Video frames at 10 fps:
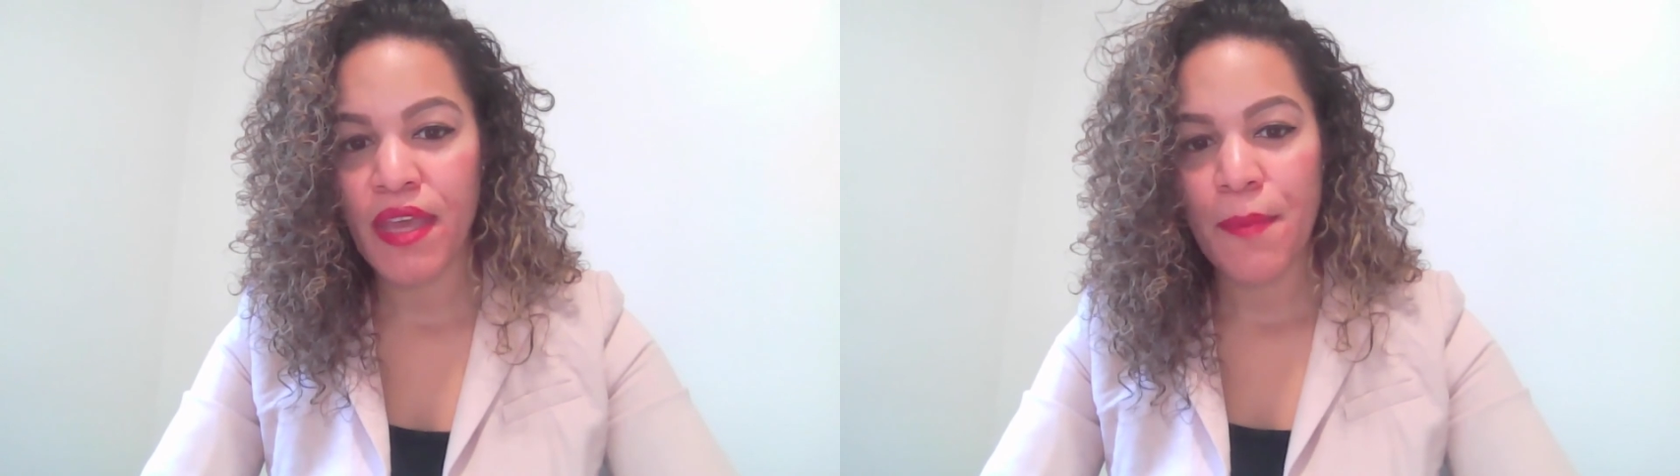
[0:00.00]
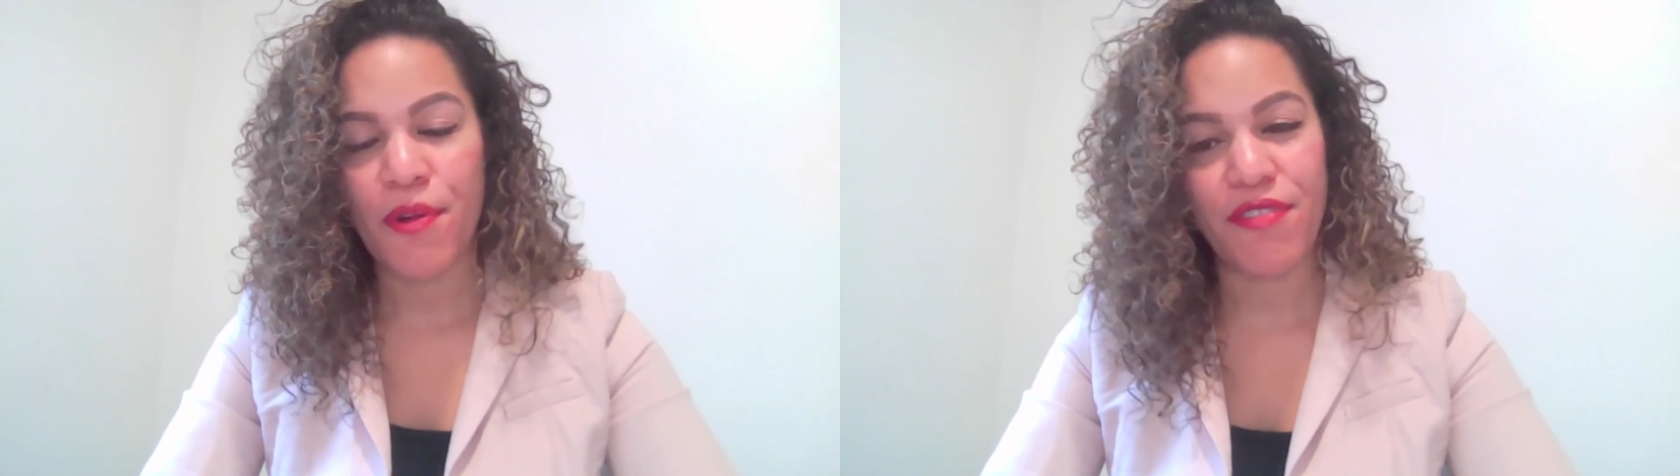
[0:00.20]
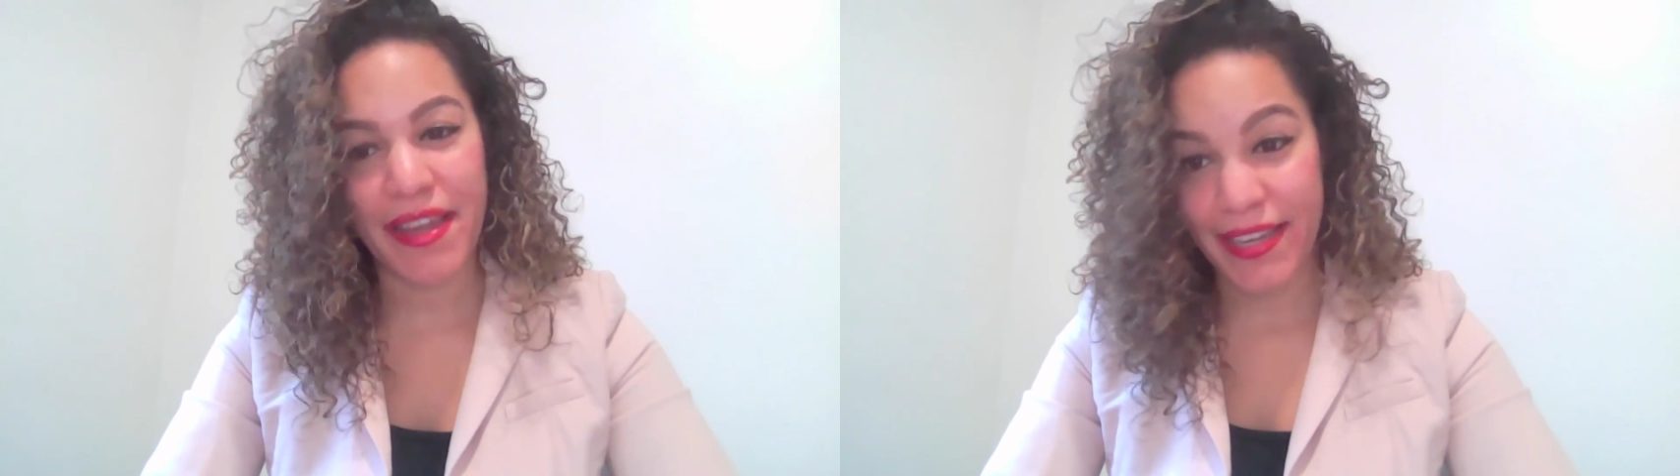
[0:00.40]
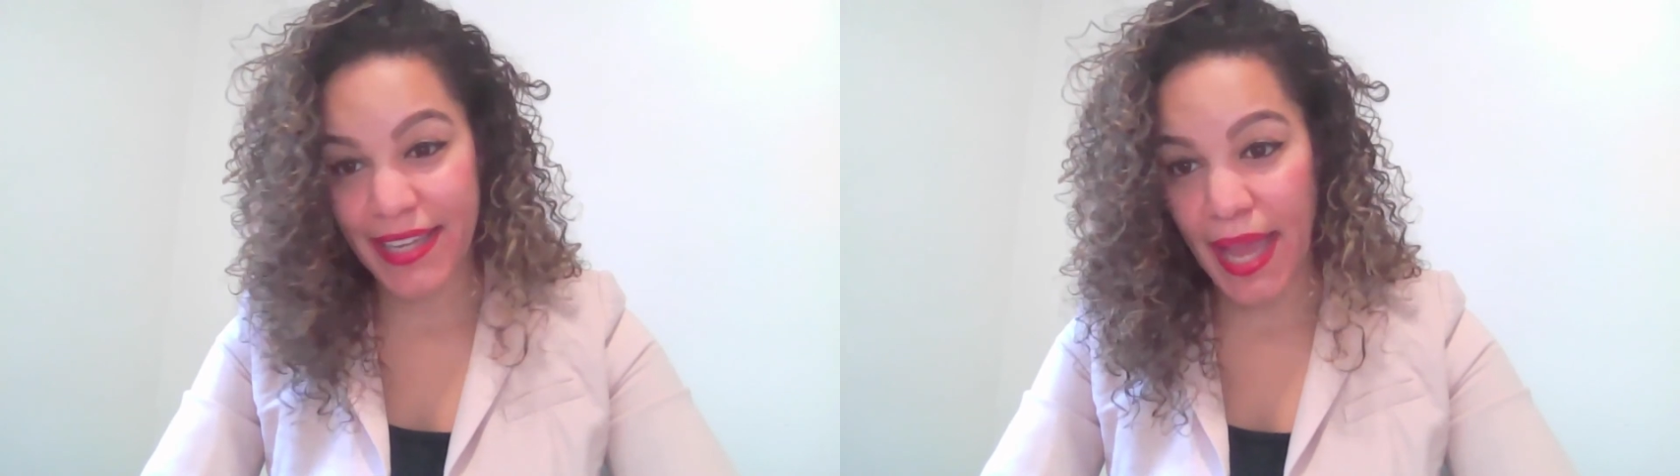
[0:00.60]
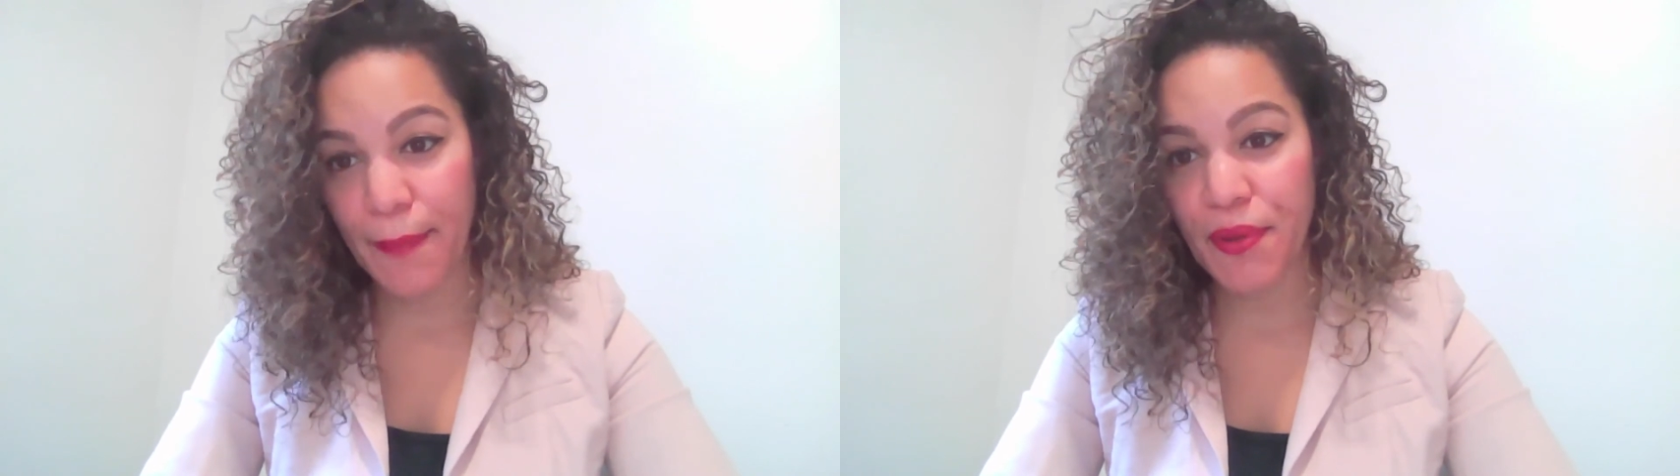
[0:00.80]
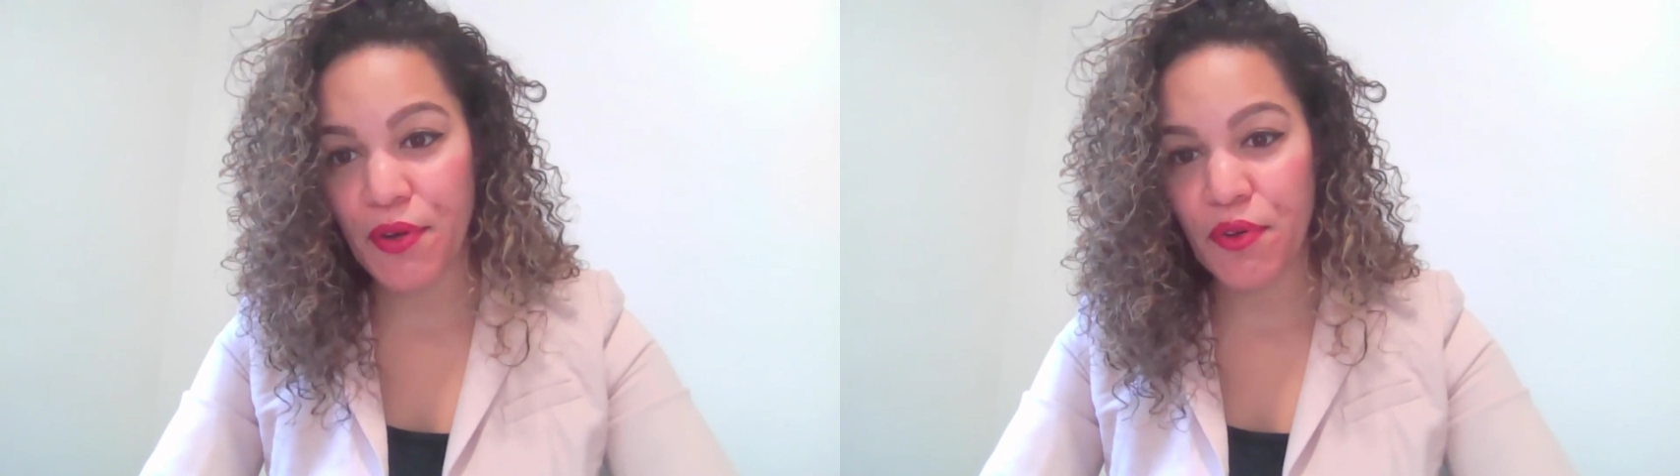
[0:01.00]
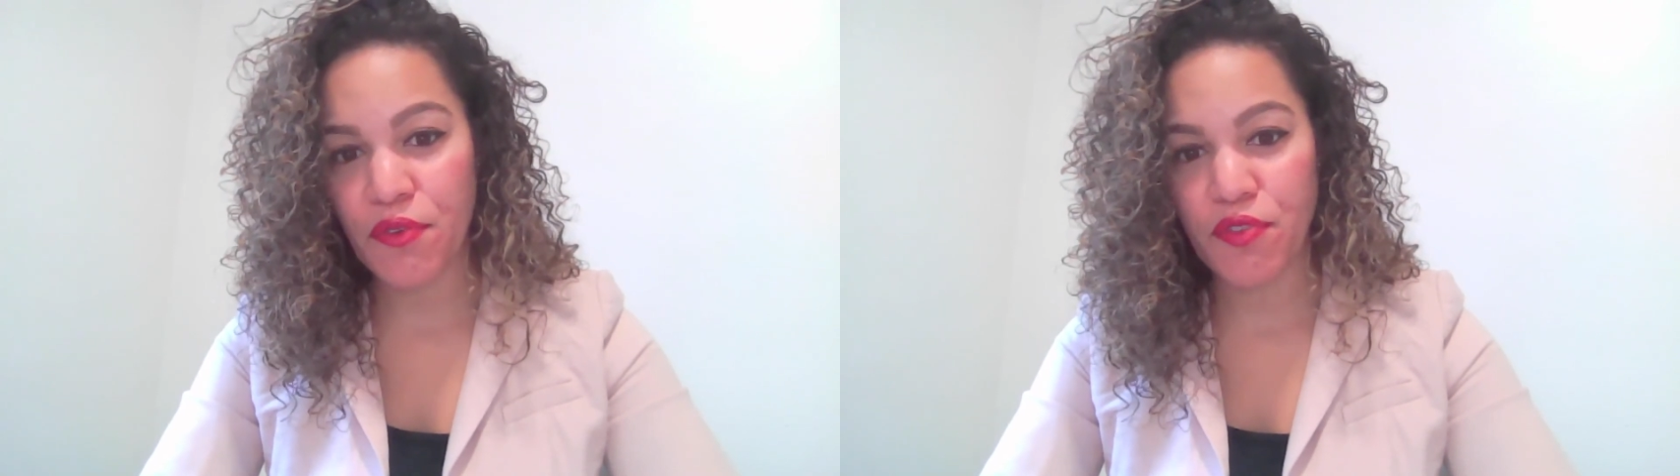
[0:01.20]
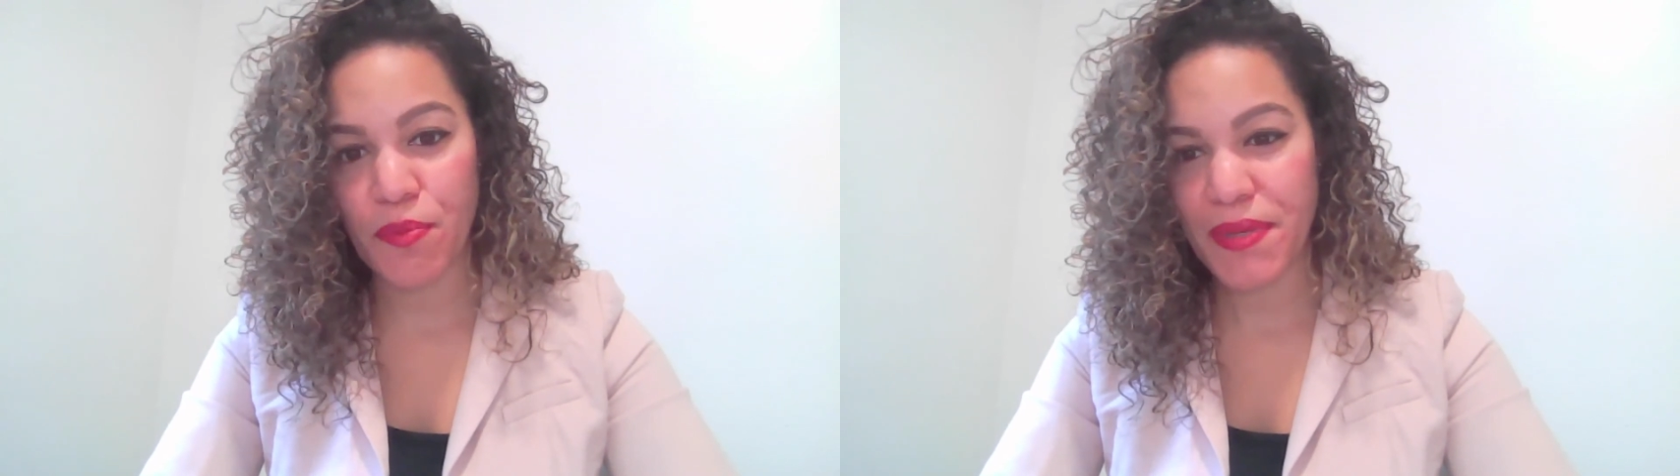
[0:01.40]
providing capital
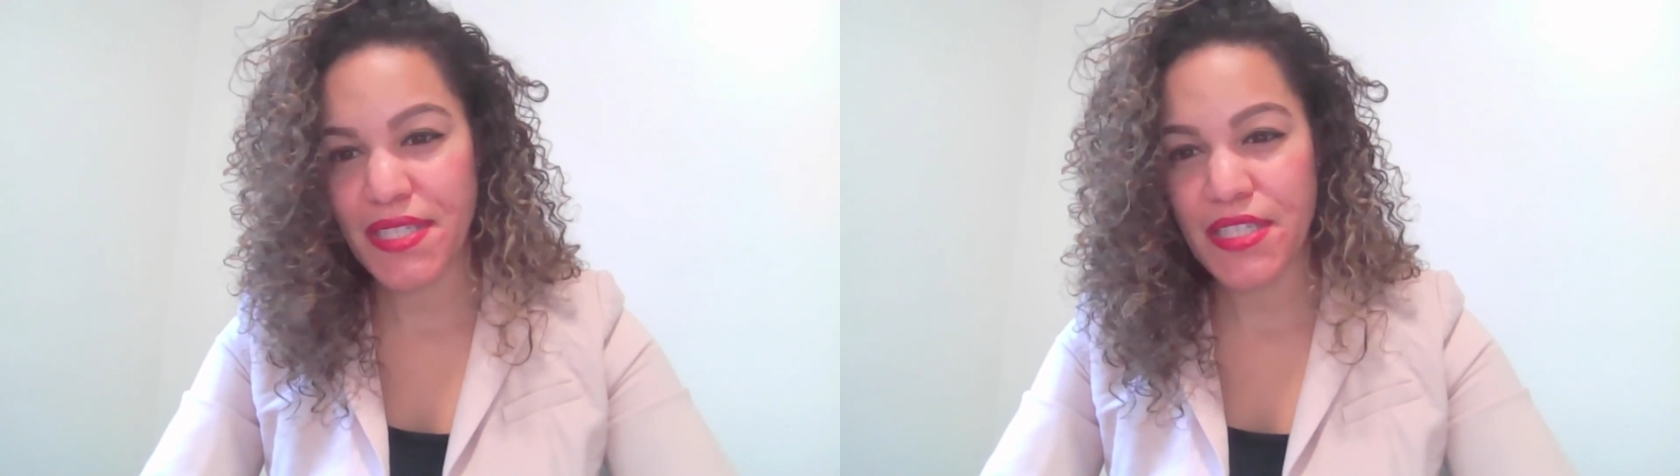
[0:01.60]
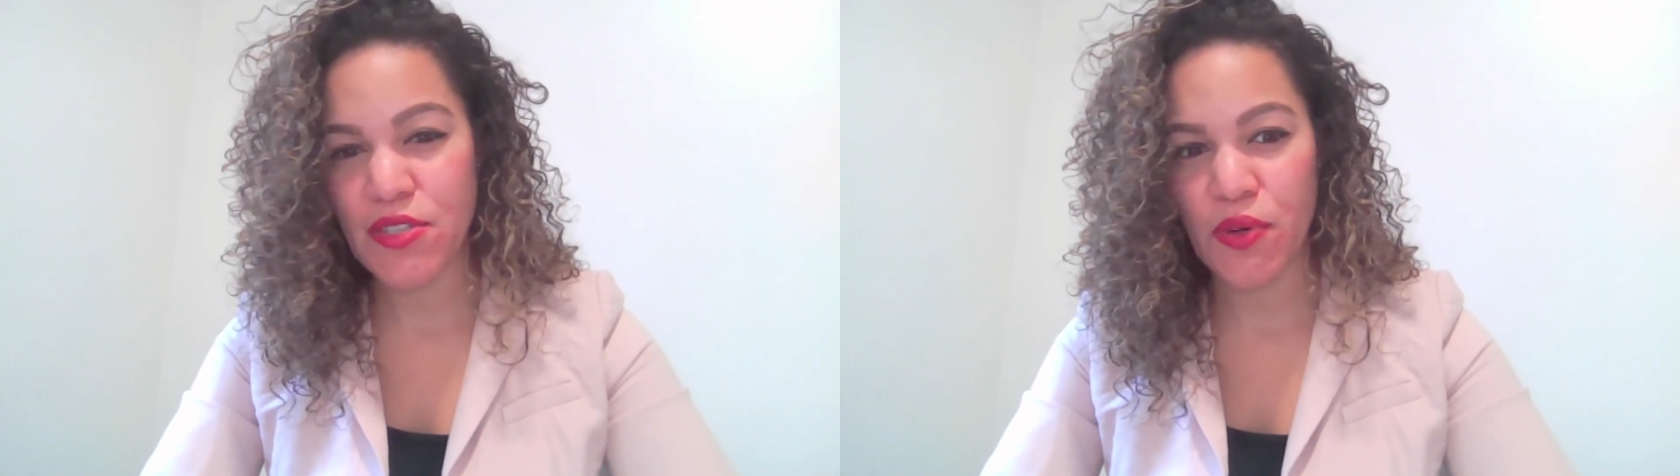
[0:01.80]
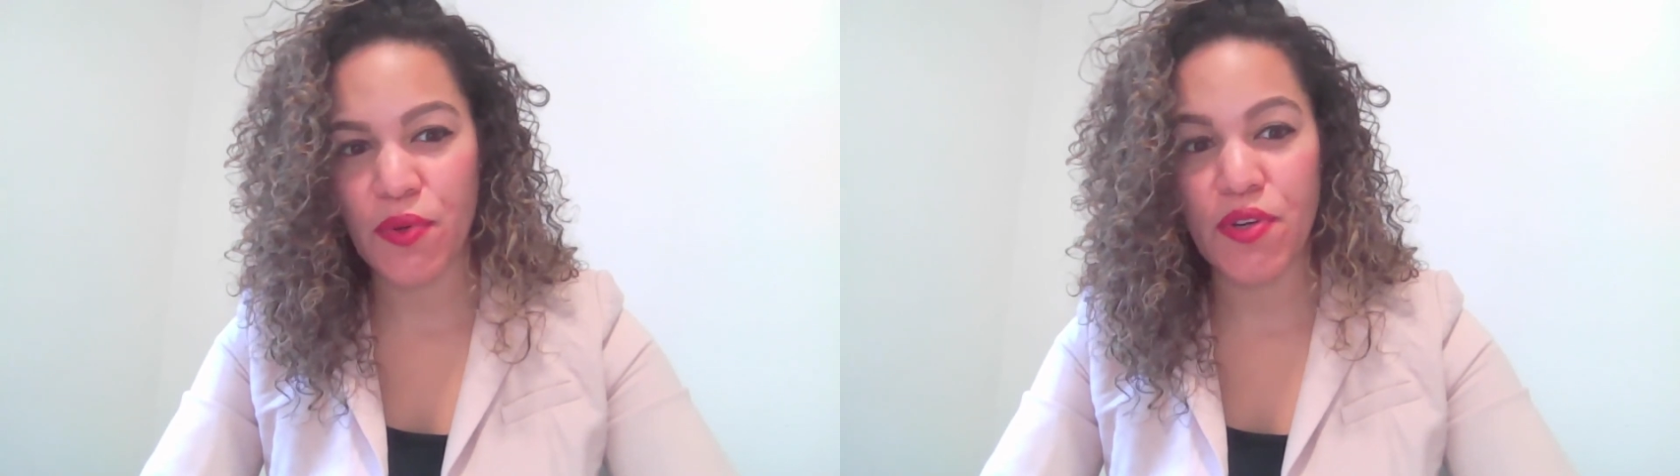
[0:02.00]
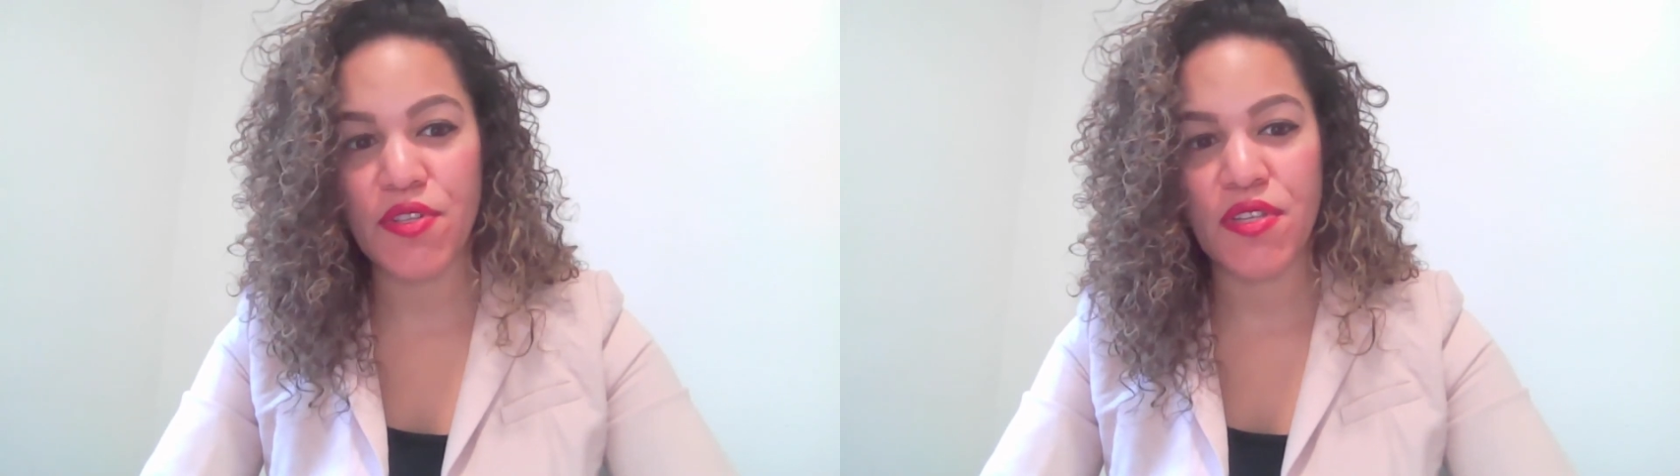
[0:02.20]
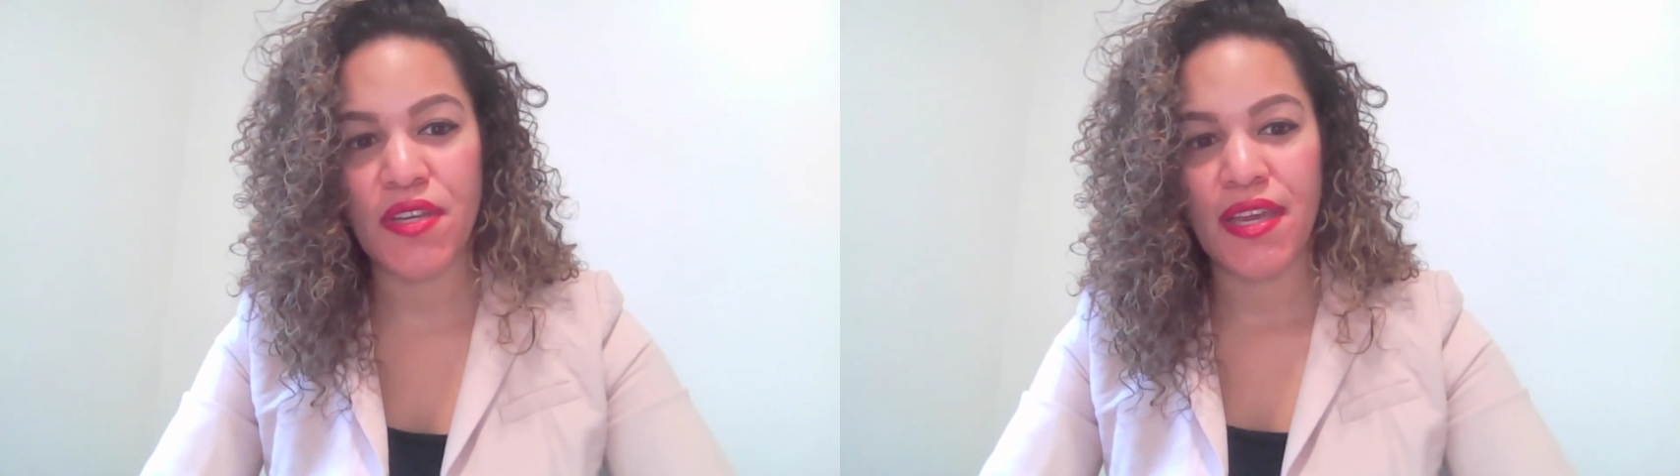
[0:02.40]
for business owners,